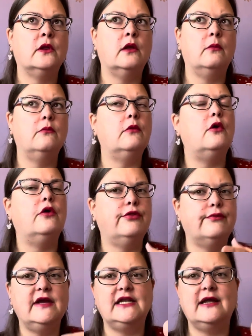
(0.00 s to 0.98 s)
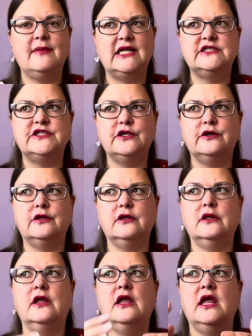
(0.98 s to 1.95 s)
more
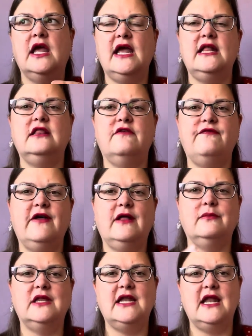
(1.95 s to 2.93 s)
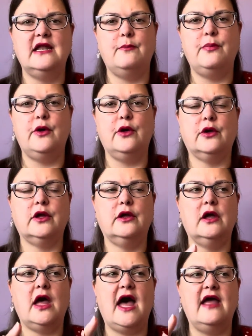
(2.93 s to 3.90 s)
three-dimensional in the film than in a
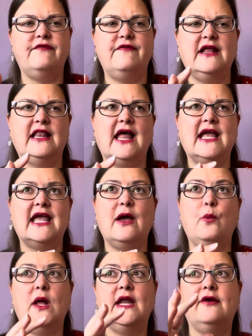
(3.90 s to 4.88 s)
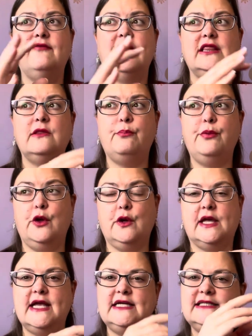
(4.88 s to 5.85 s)
book. I feel like when I read the book,
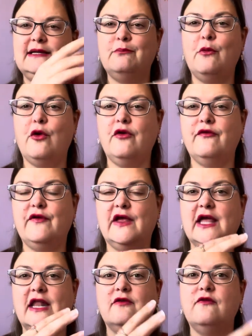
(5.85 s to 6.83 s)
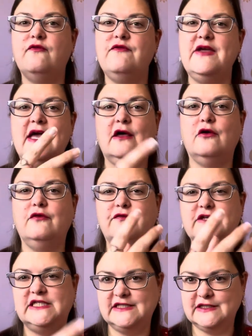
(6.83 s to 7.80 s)
he seemed more of a kind of vehicle
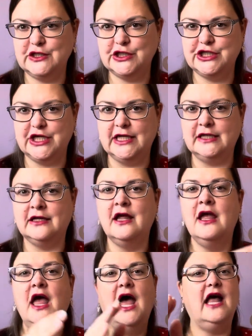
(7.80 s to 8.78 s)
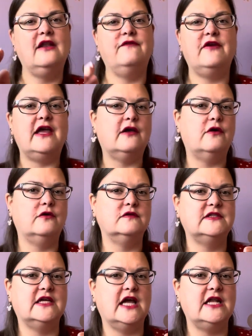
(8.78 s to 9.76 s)
for discussion and a vehicle
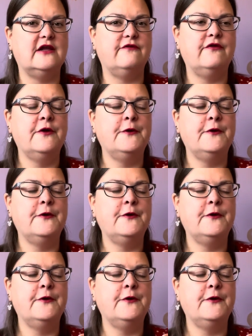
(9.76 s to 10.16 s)
to kind of